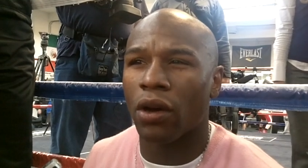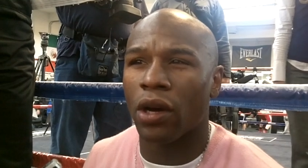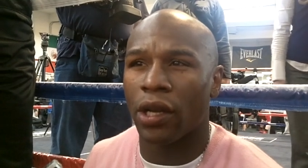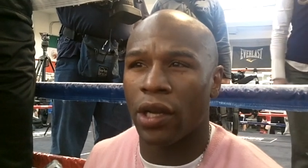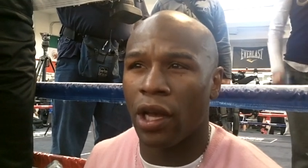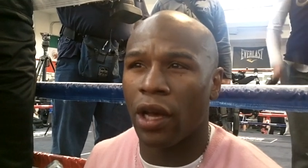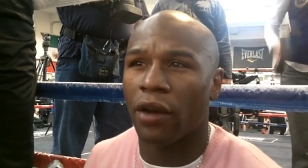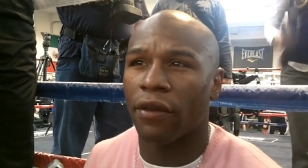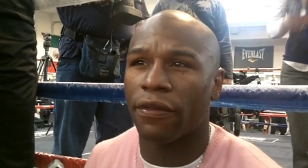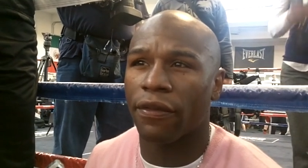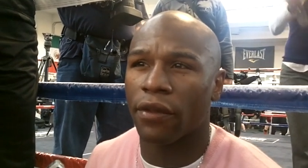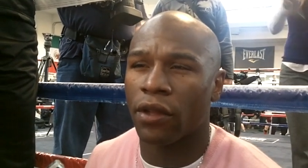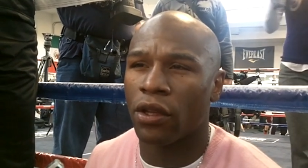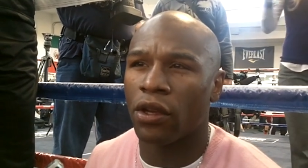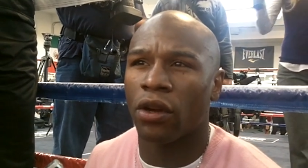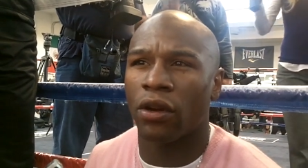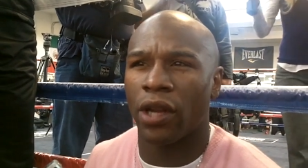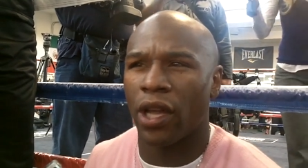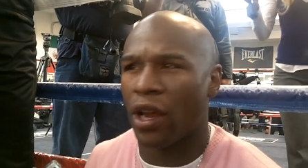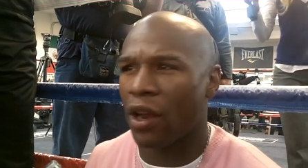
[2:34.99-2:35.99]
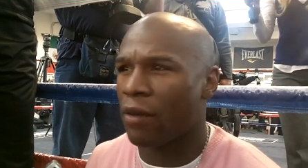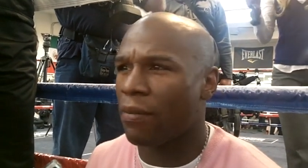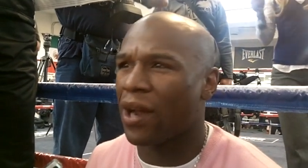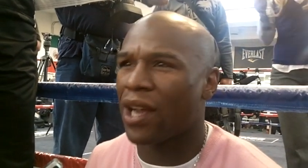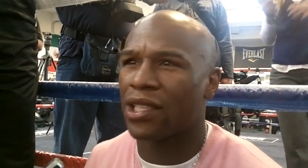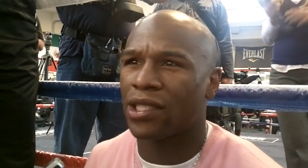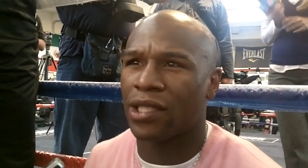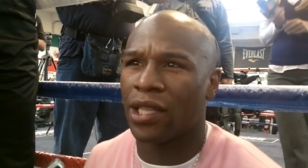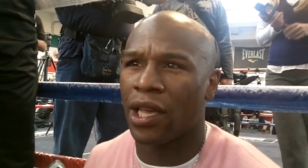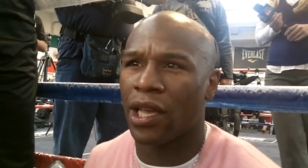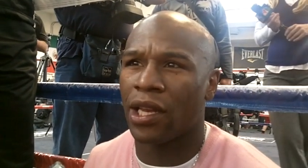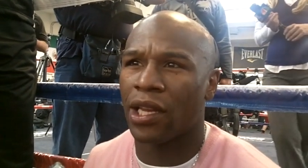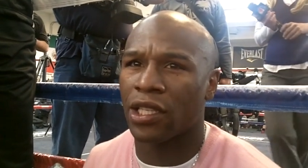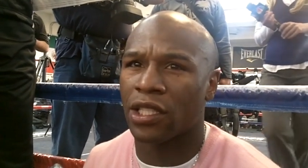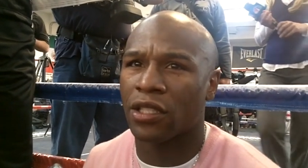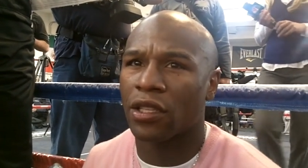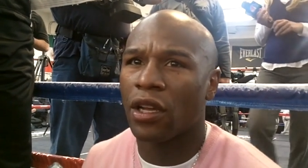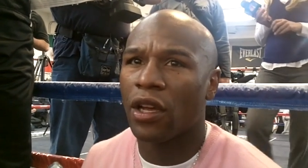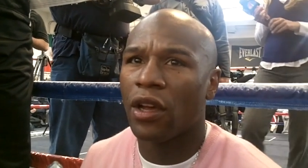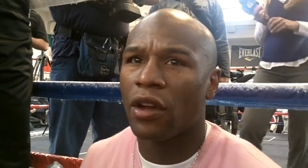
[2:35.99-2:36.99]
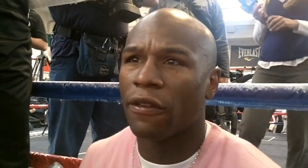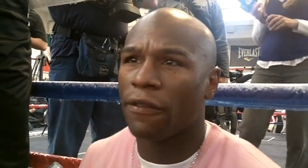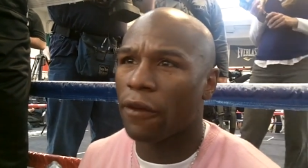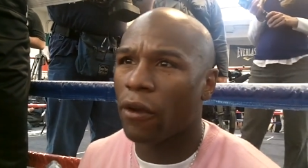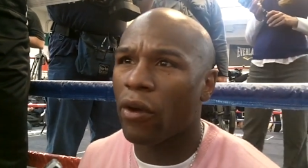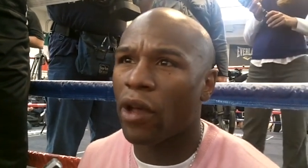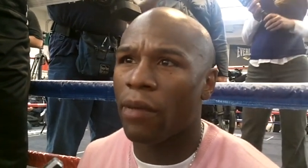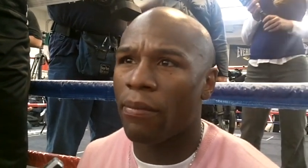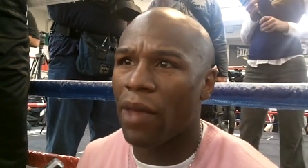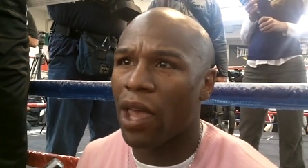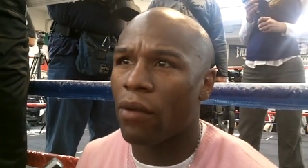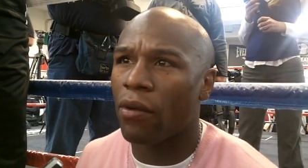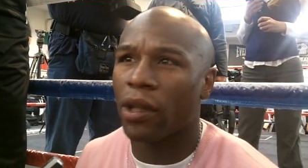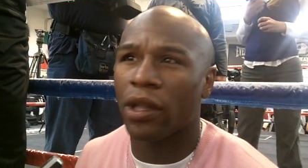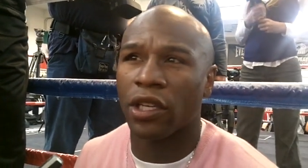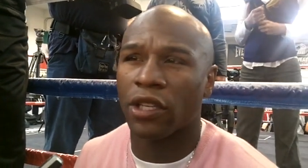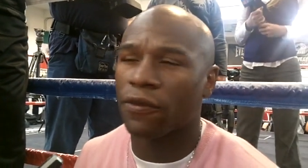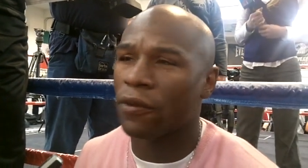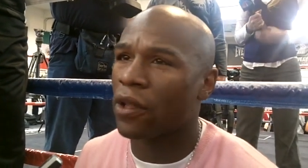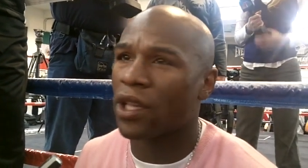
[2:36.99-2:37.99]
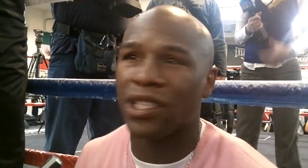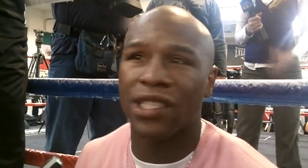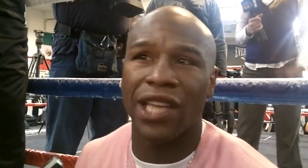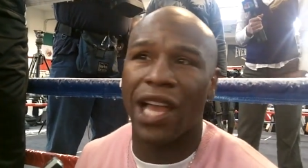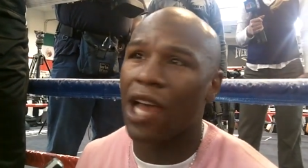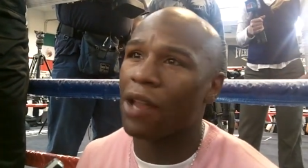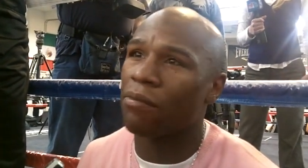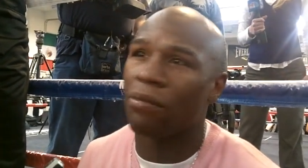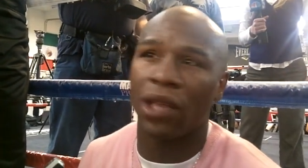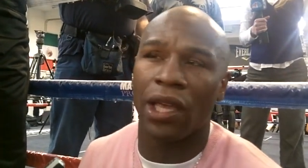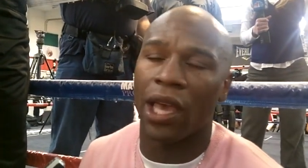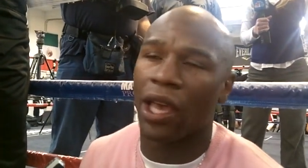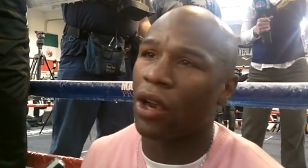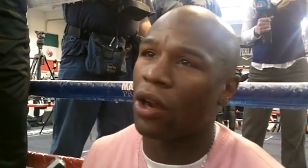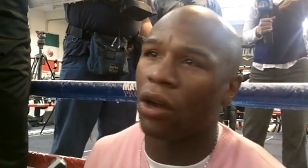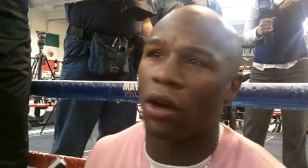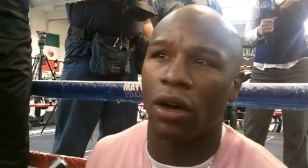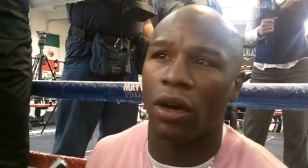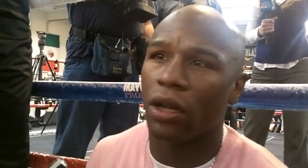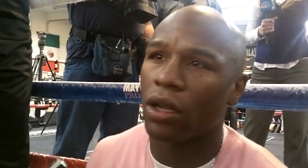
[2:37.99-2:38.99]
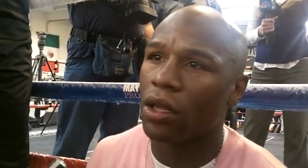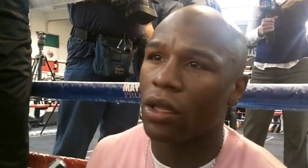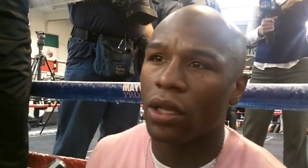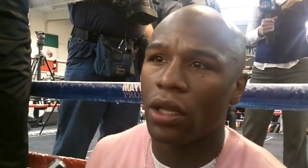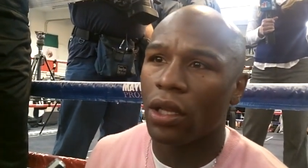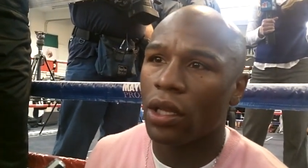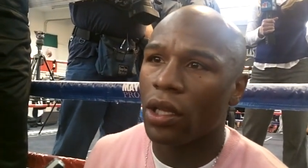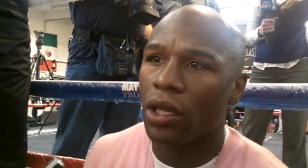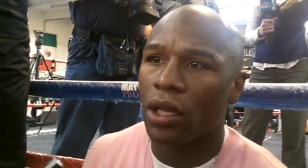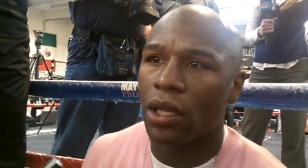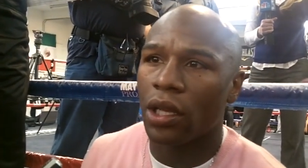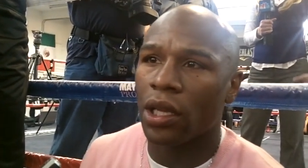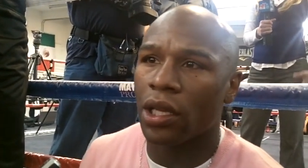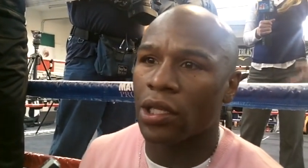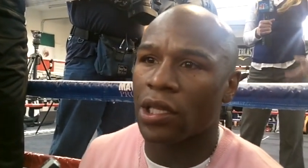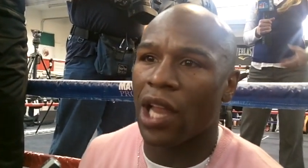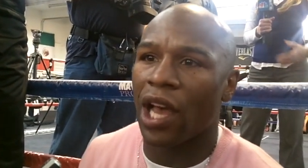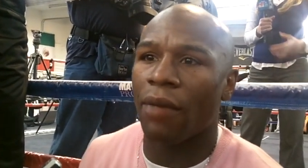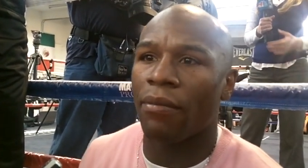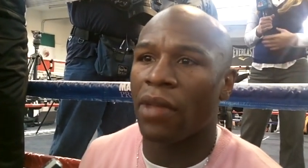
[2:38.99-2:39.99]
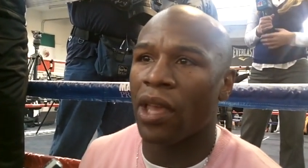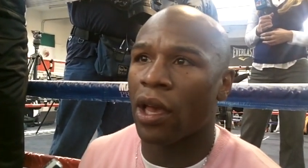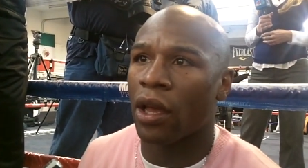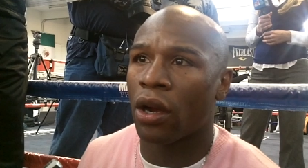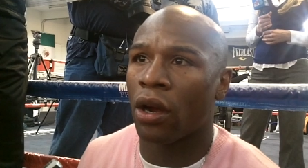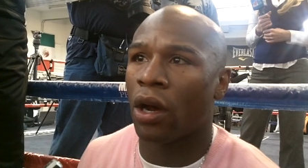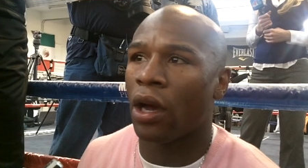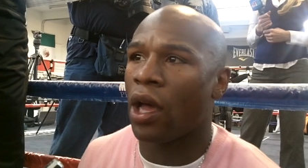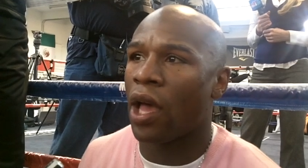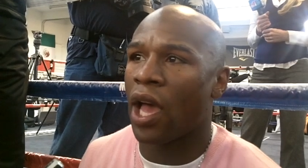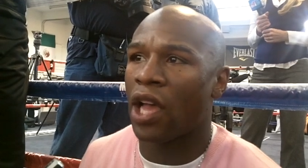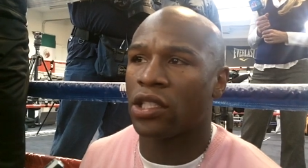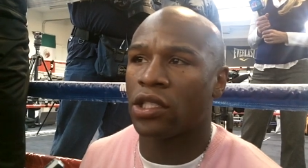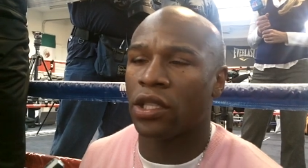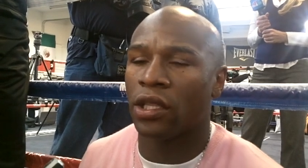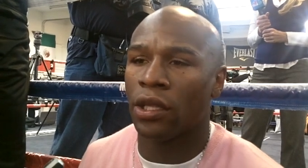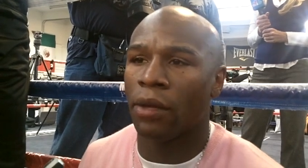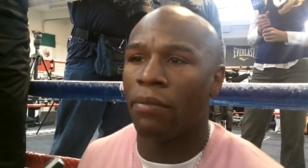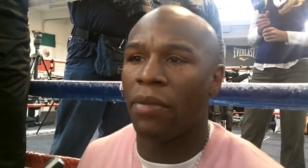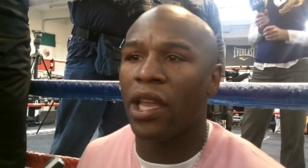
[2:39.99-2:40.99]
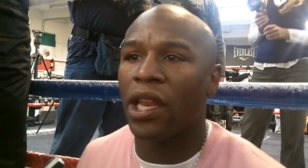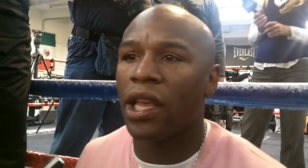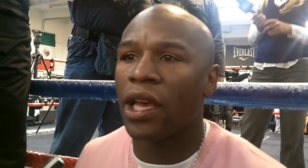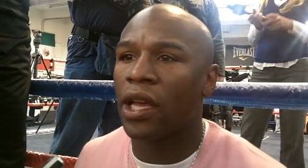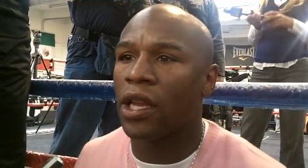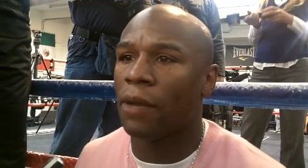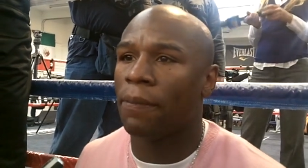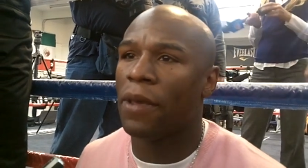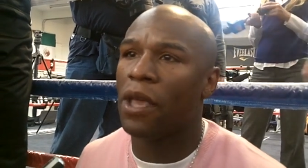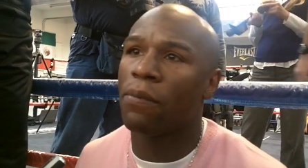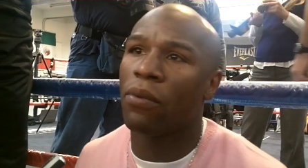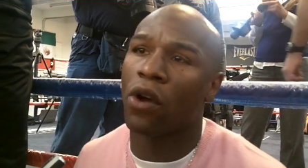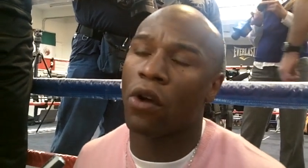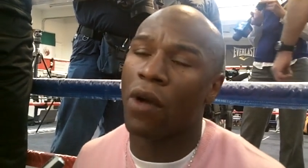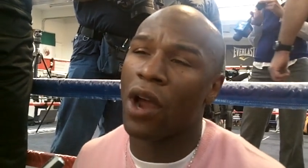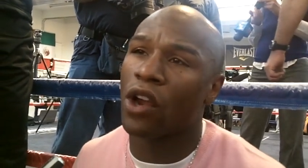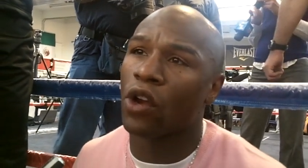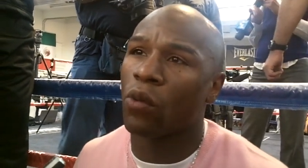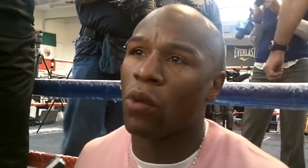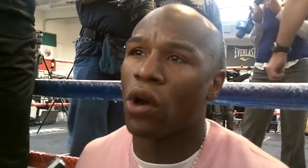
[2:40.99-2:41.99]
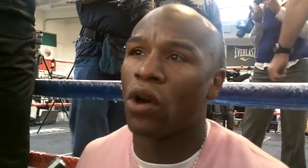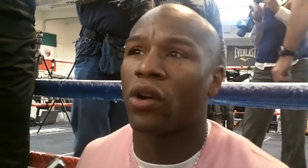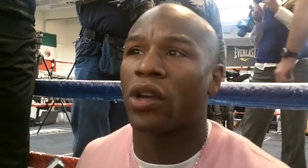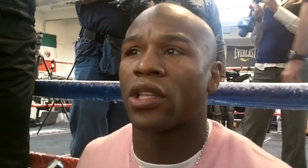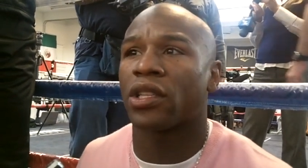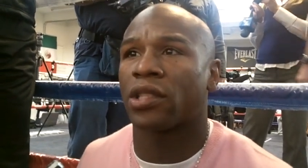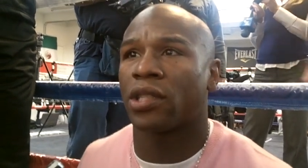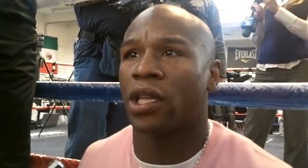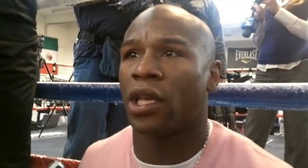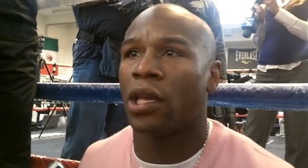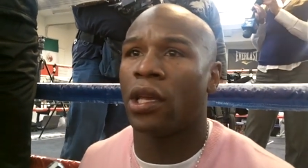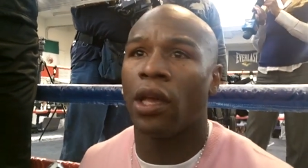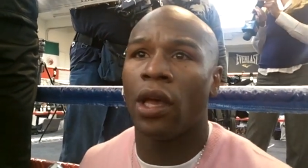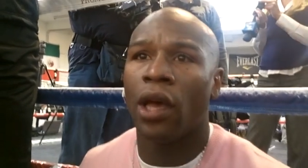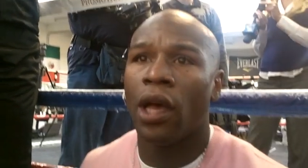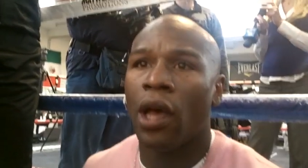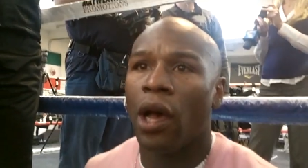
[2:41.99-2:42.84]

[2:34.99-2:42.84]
long enough. Everybody's saying it's Floyd Mayweather. It's not me at all. It's not me at all. As the media and the people around the world can see,